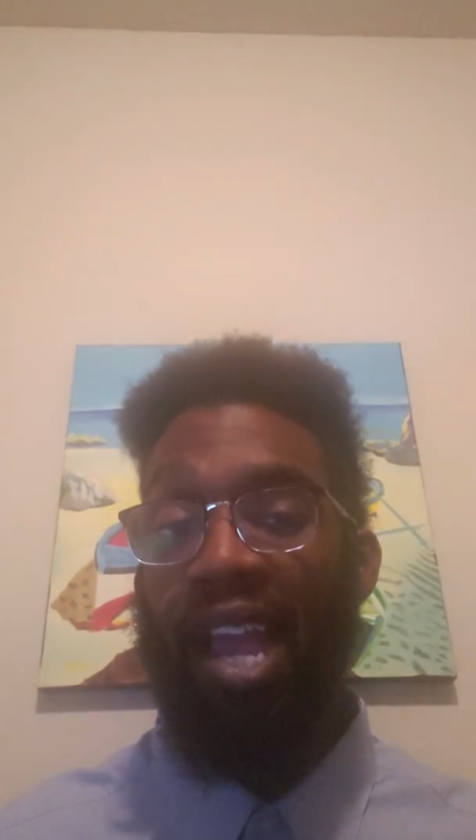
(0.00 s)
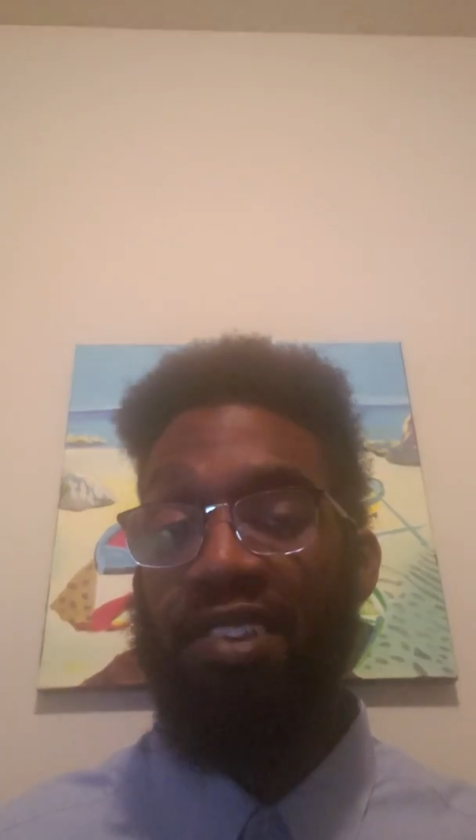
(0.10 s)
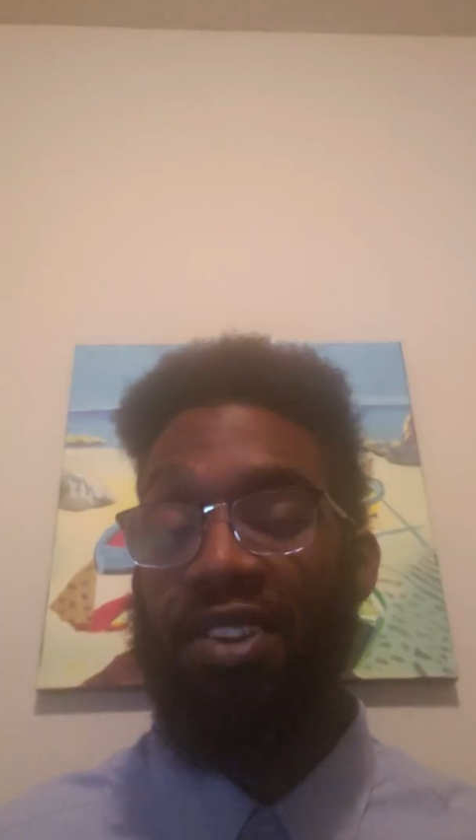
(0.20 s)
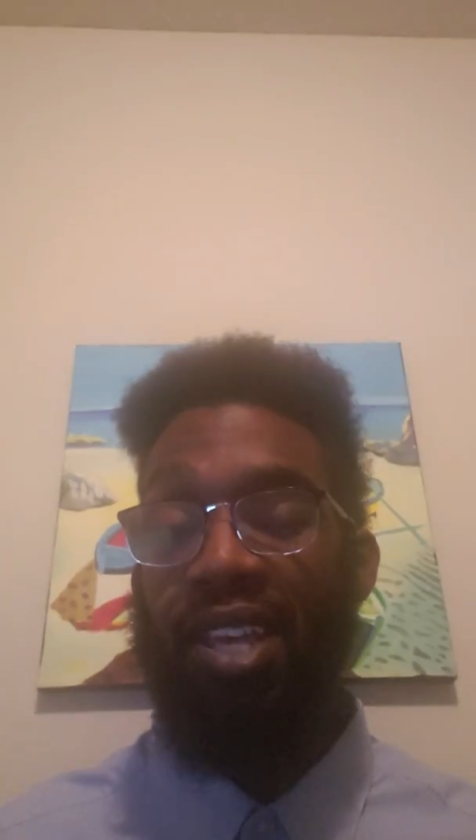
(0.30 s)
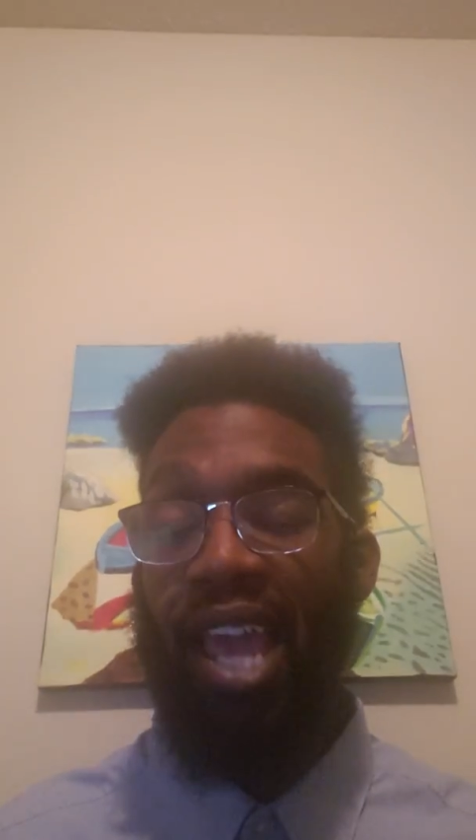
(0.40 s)

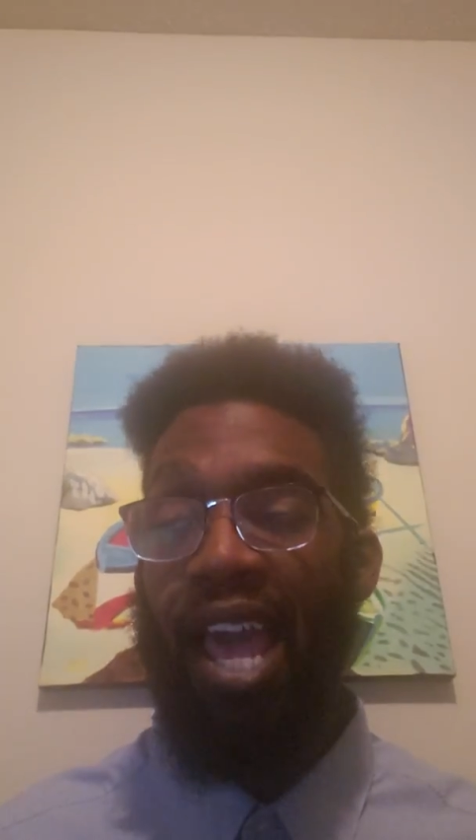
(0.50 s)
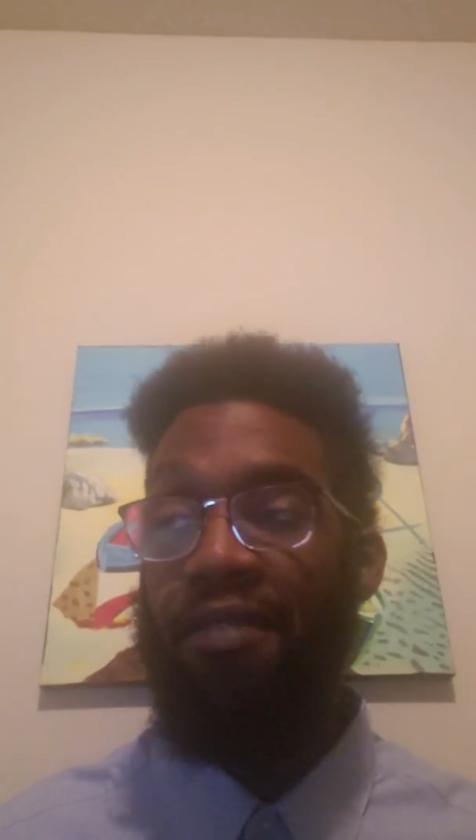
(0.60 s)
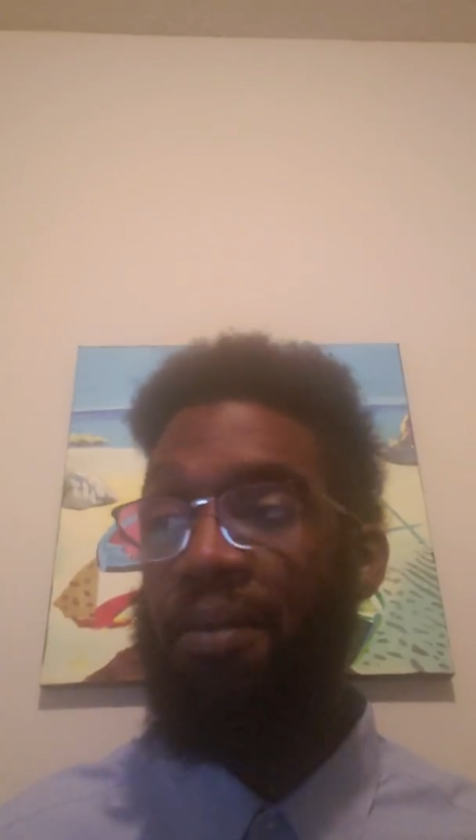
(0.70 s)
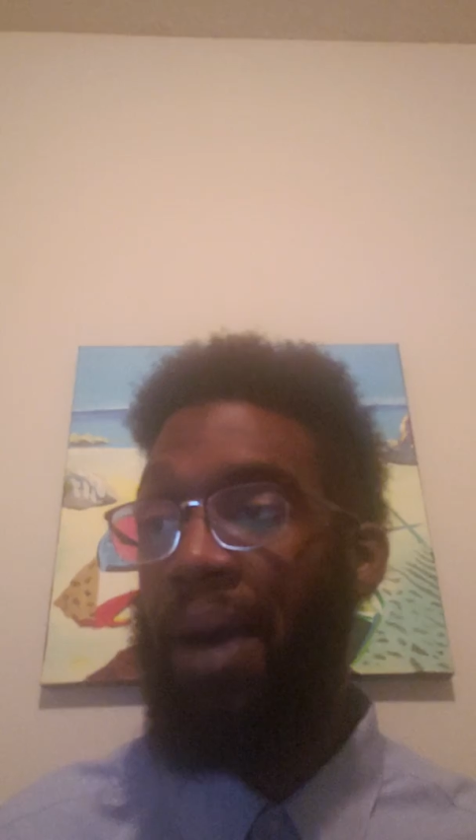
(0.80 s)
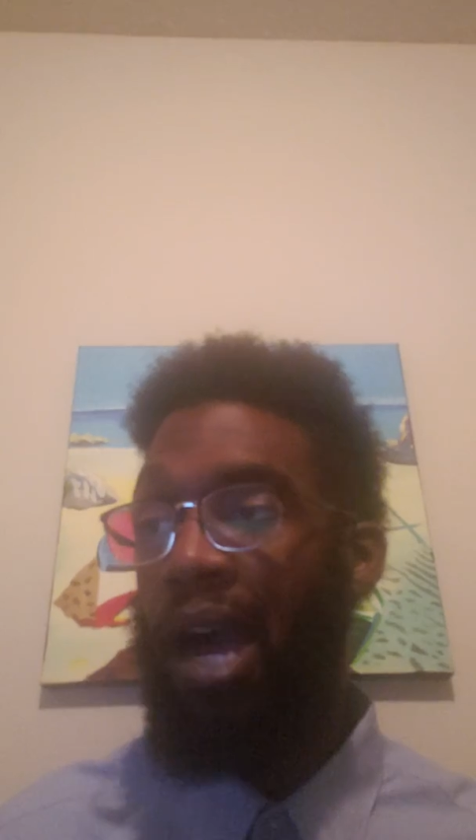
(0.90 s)
actually
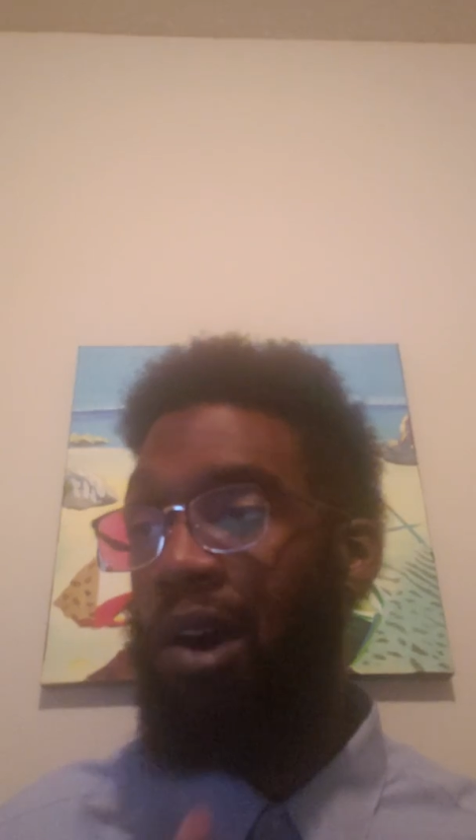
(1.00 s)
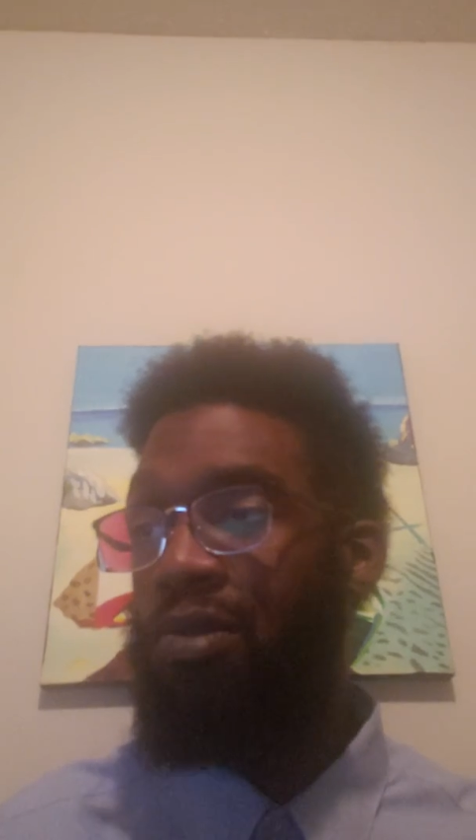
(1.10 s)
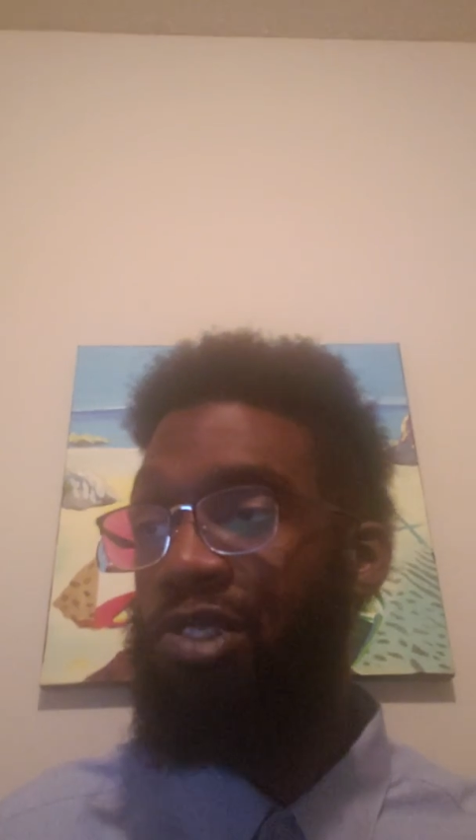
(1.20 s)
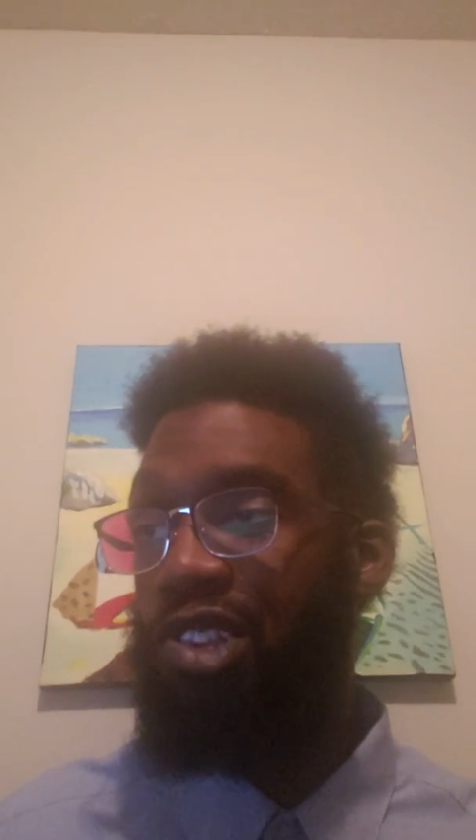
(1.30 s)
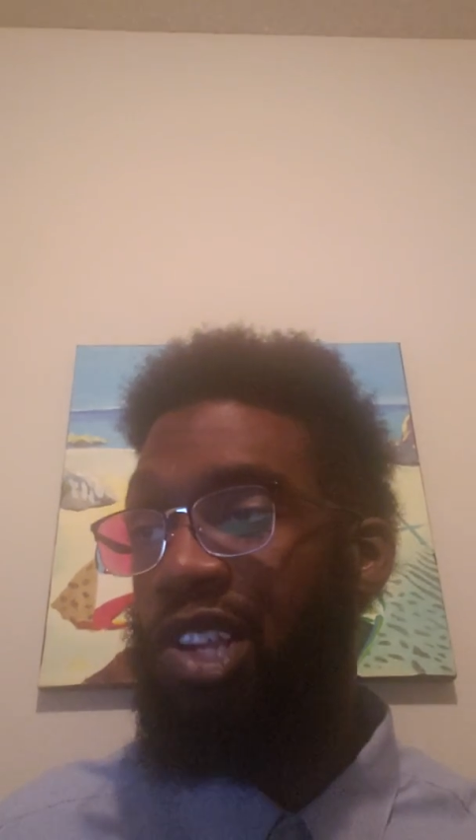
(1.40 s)
have
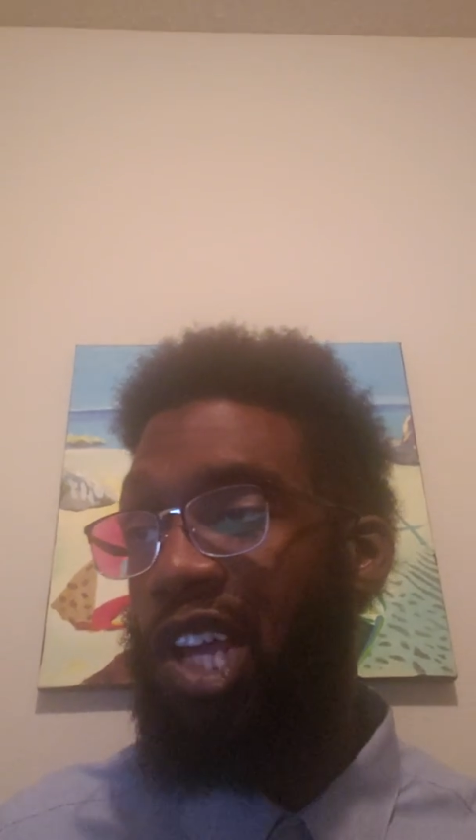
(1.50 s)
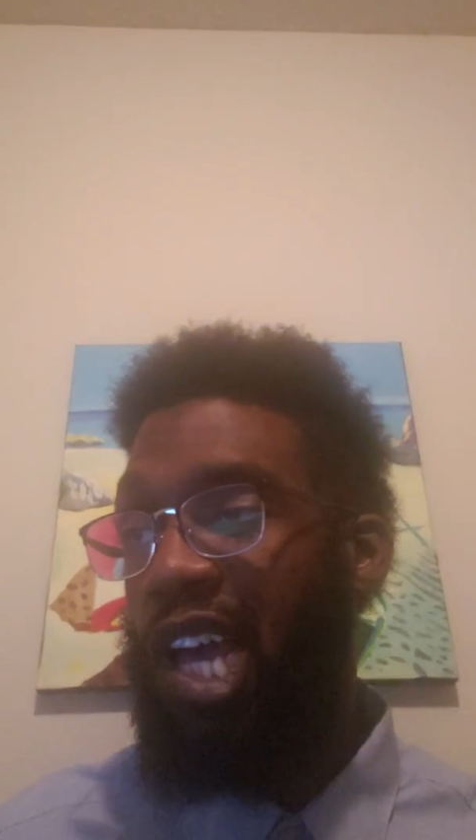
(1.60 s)
about,